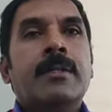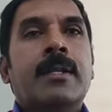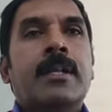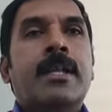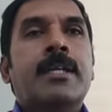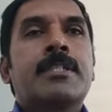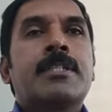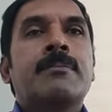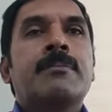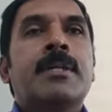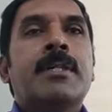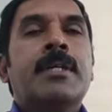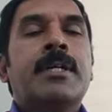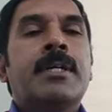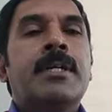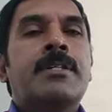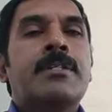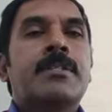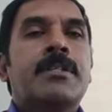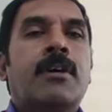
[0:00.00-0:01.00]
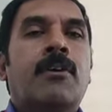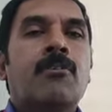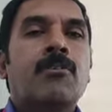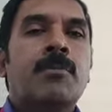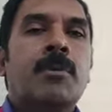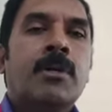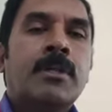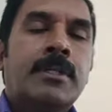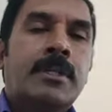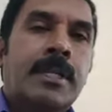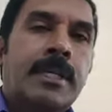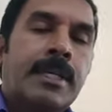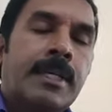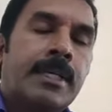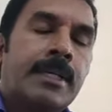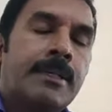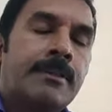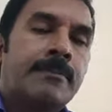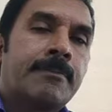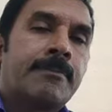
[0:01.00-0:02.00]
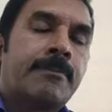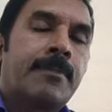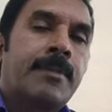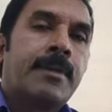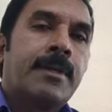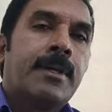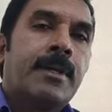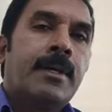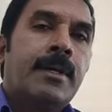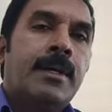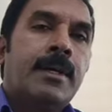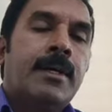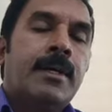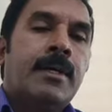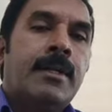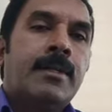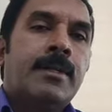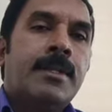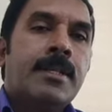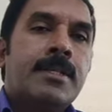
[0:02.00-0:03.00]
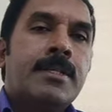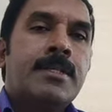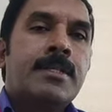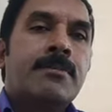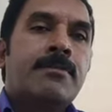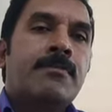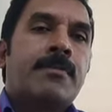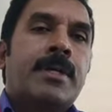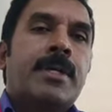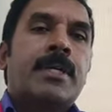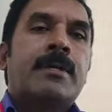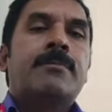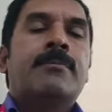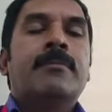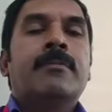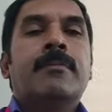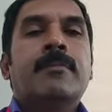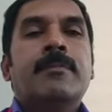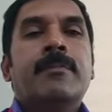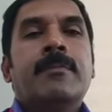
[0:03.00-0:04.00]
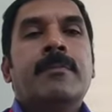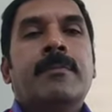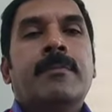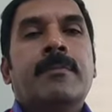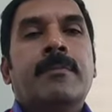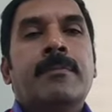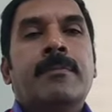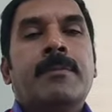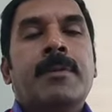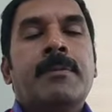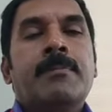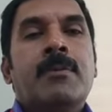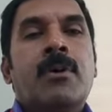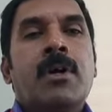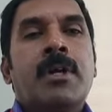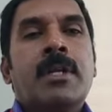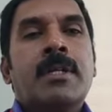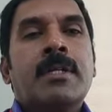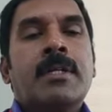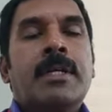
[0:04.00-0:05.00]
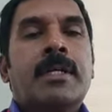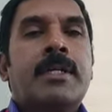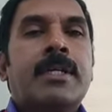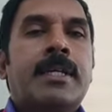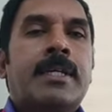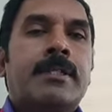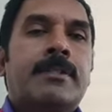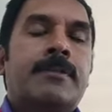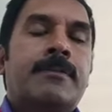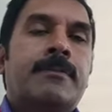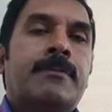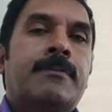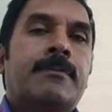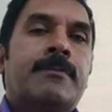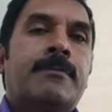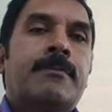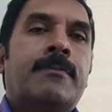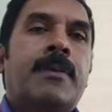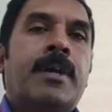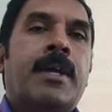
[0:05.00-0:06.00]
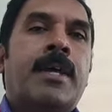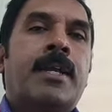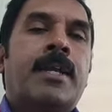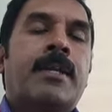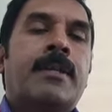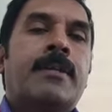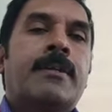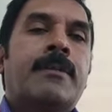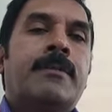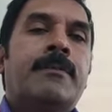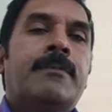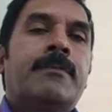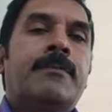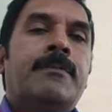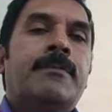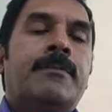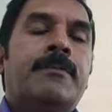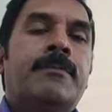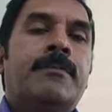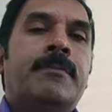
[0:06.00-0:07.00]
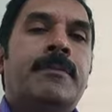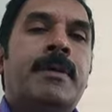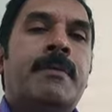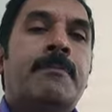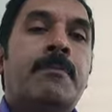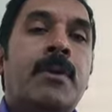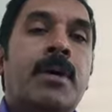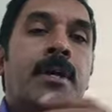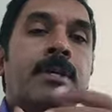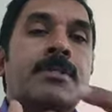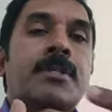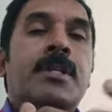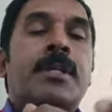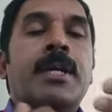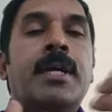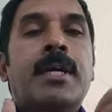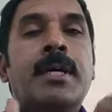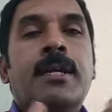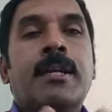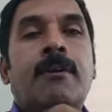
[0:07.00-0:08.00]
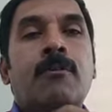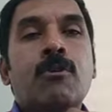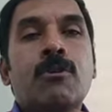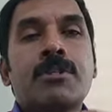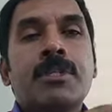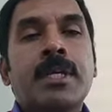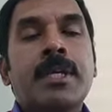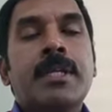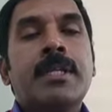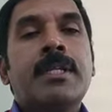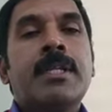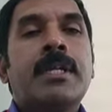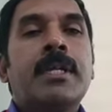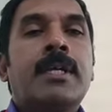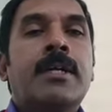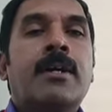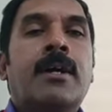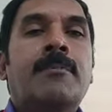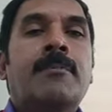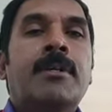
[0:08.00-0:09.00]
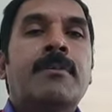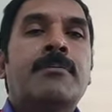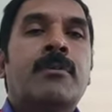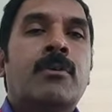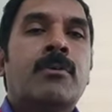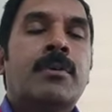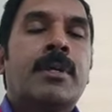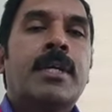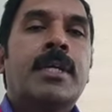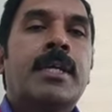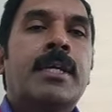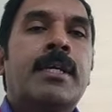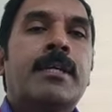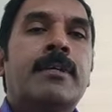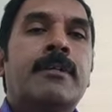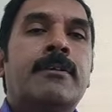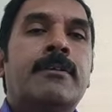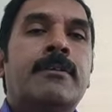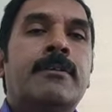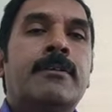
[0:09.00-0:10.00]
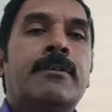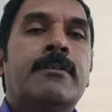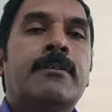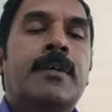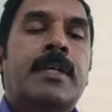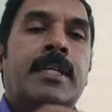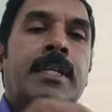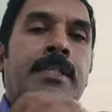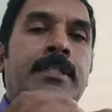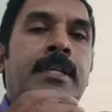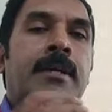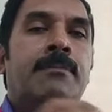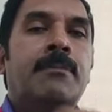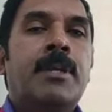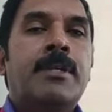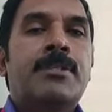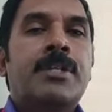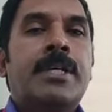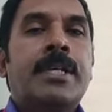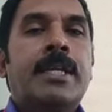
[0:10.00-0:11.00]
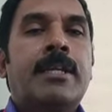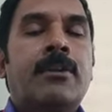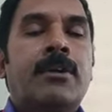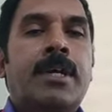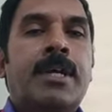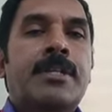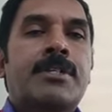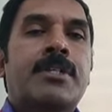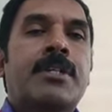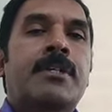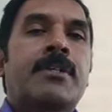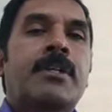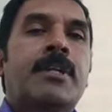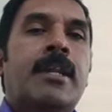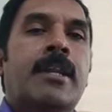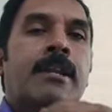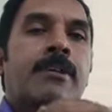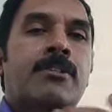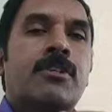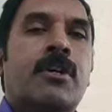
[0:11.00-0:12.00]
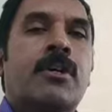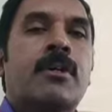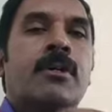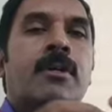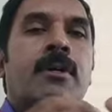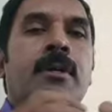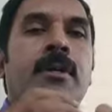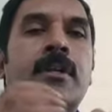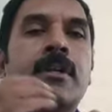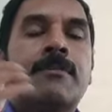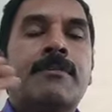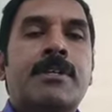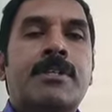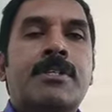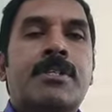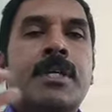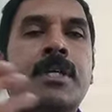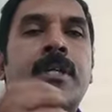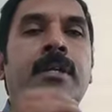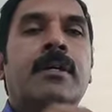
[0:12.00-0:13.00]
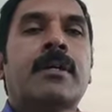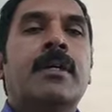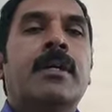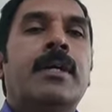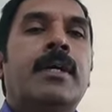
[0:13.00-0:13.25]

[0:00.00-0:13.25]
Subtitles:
The next method is outbound training. This has become a modern technique where employees are taken outside the common boundary. For example, a scenic location in the resort or a riverside